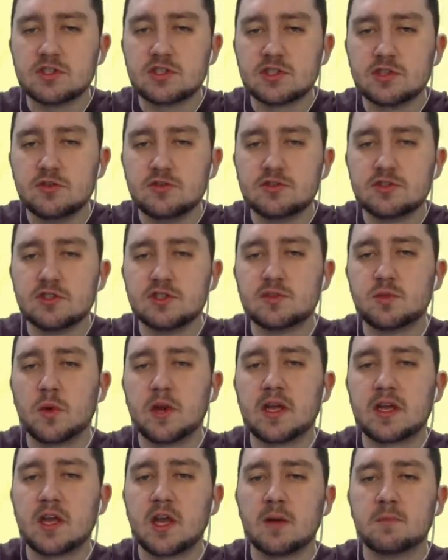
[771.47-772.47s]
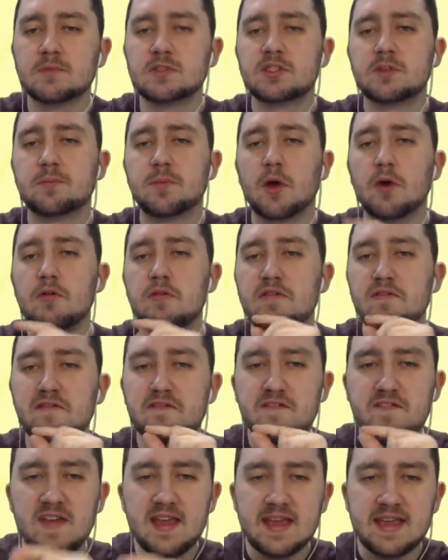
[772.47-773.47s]
suitors when it comes to both
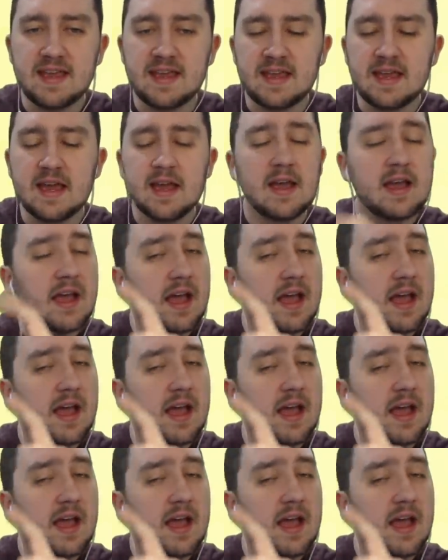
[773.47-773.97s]
fee